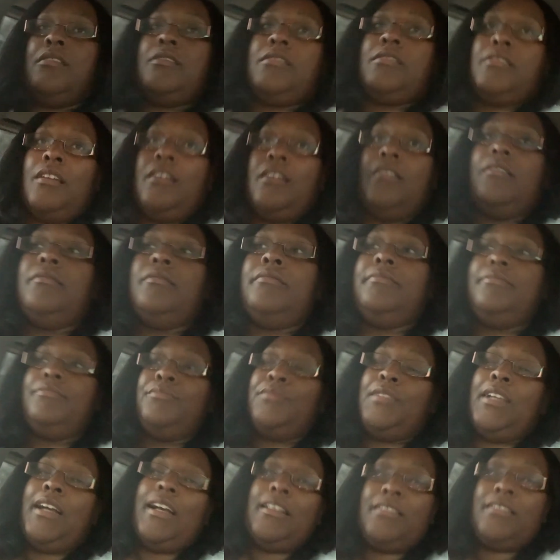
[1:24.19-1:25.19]
so
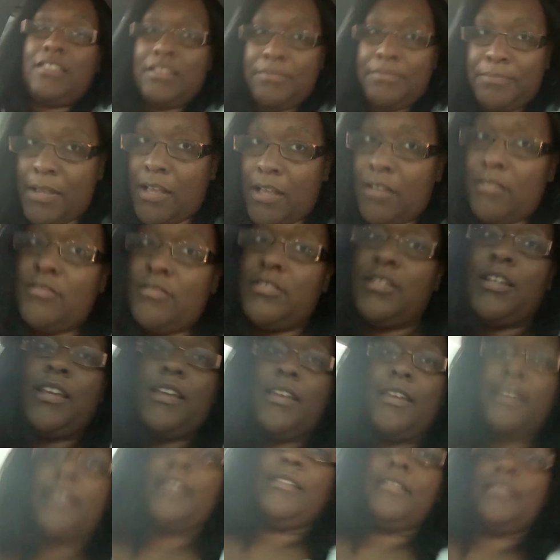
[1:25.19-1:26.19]
and I got this big old
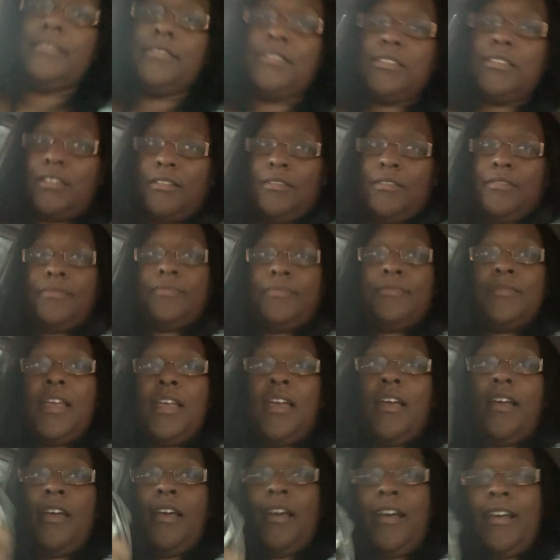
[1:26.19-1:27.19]
jacket on, so
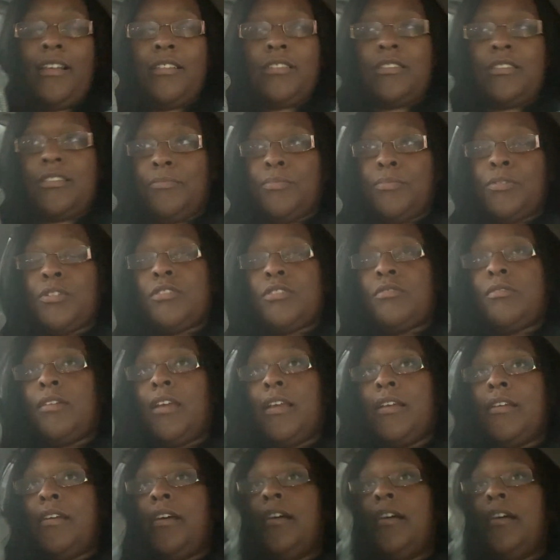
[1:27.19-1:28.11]
I should be straight.